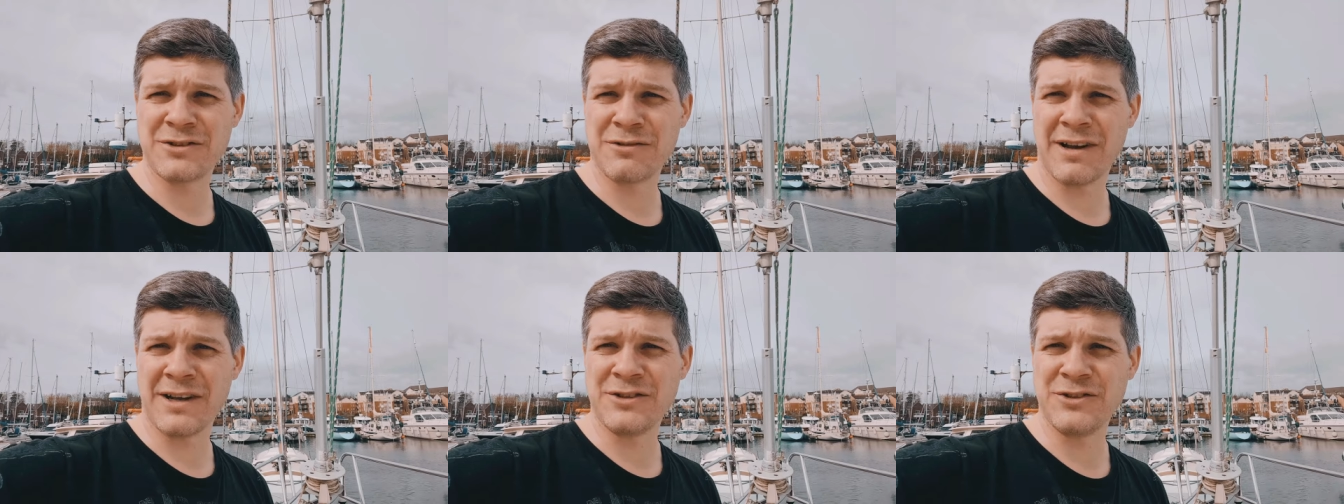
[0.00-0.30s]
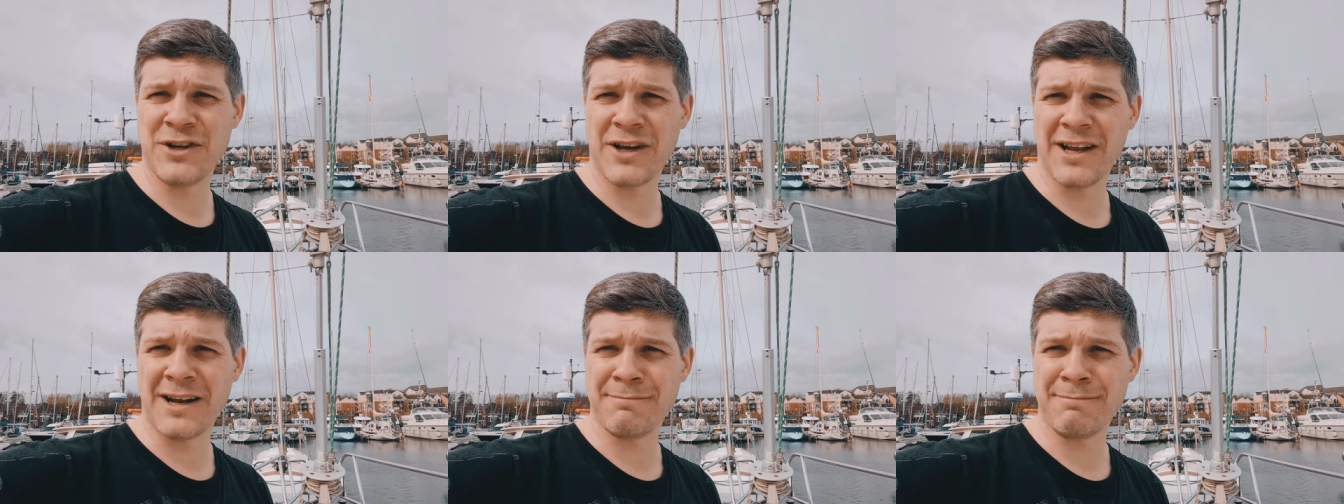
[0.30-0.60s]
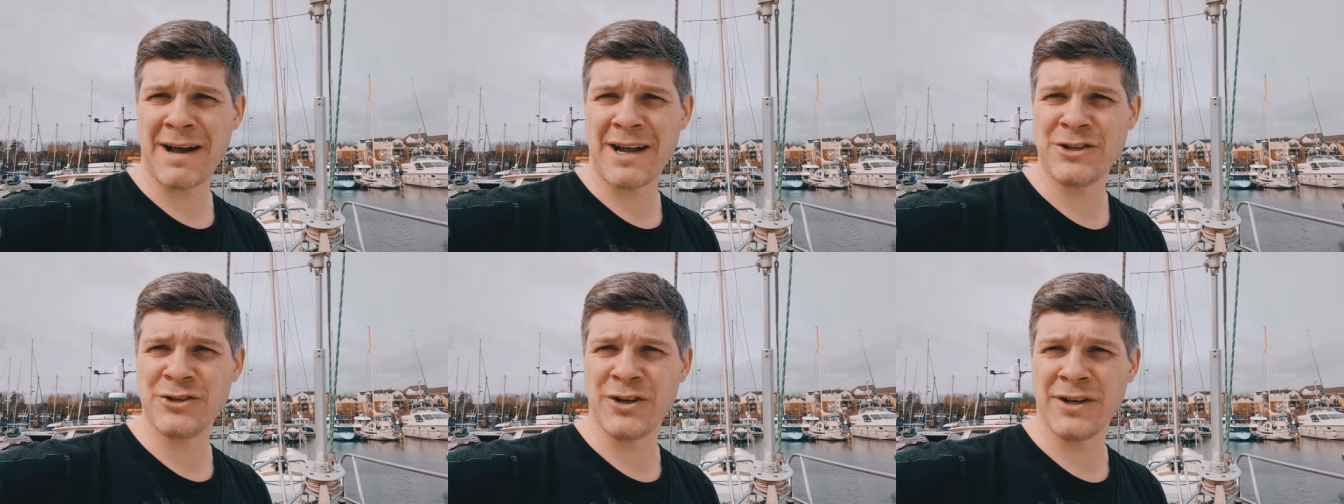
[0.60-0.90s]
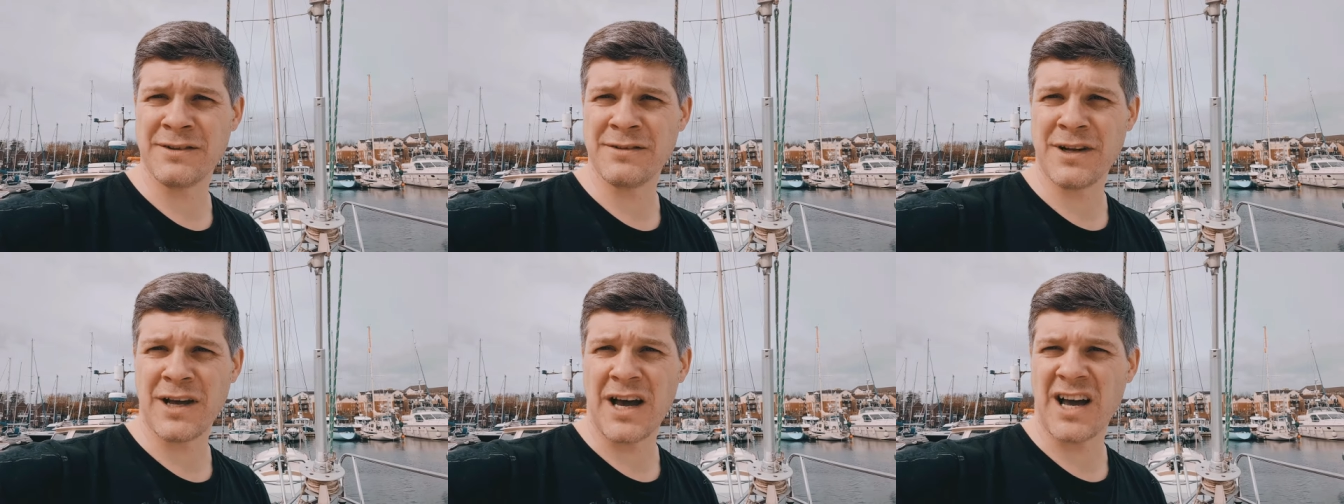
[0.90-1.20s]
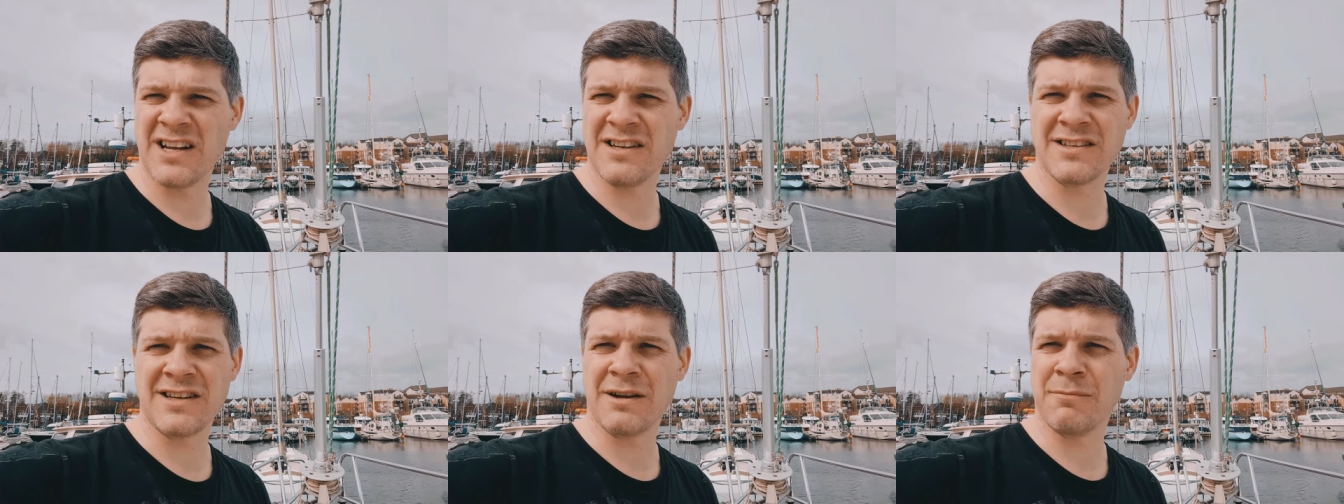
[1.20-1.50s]
screens you can imagine,
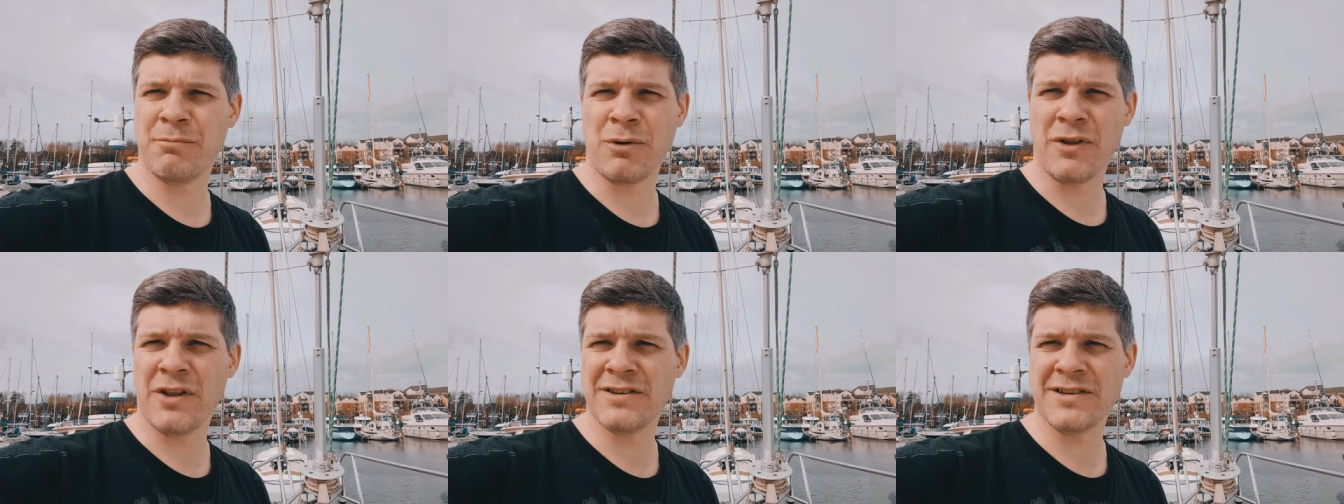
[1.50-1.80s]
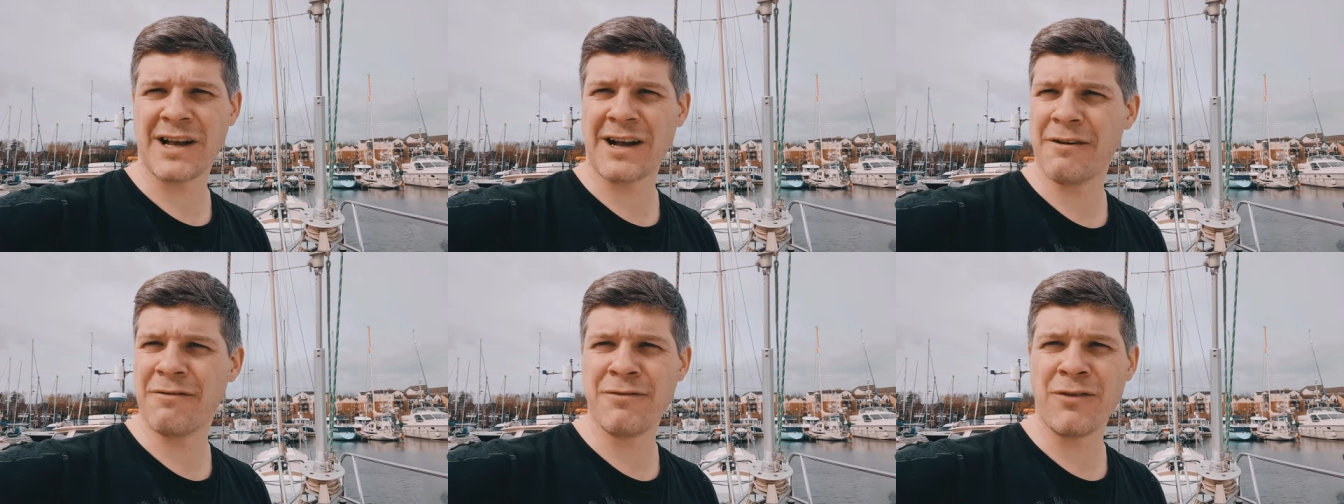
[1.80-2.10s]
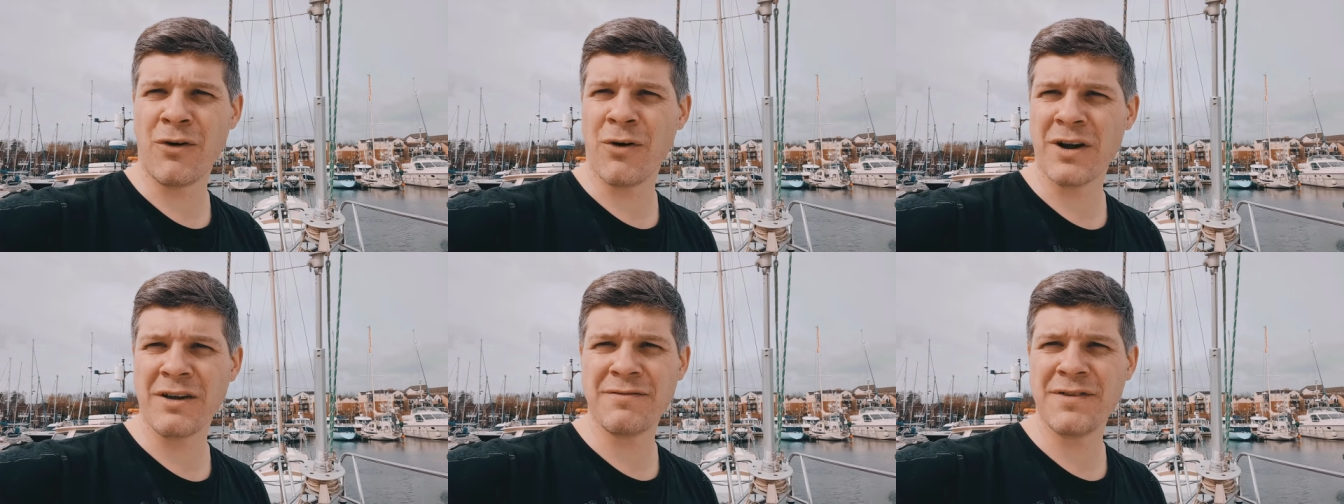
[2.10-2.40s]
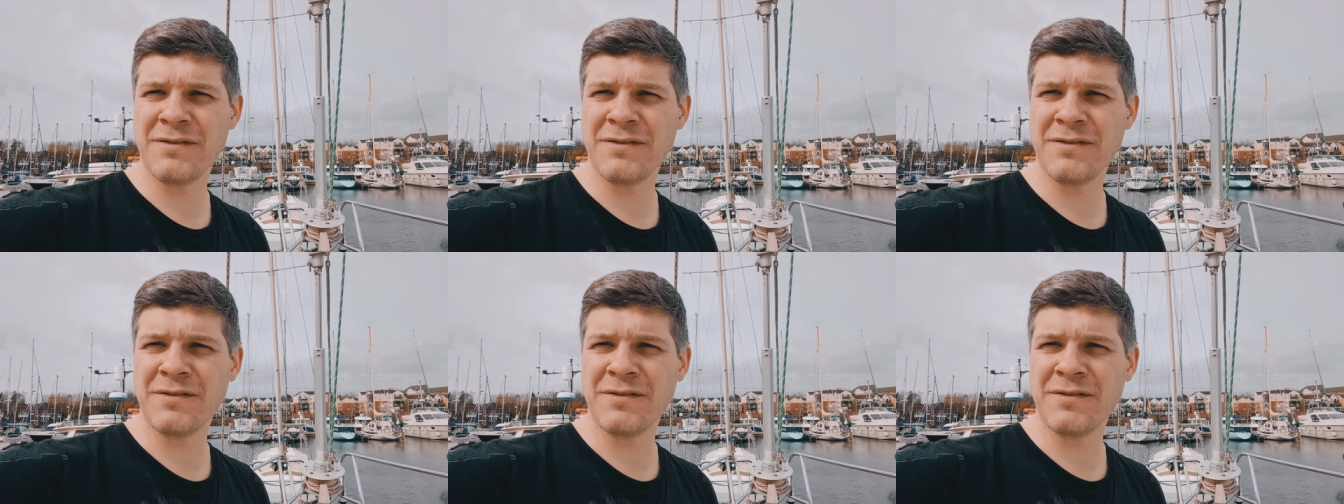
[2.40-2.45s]
and but there's like a 40,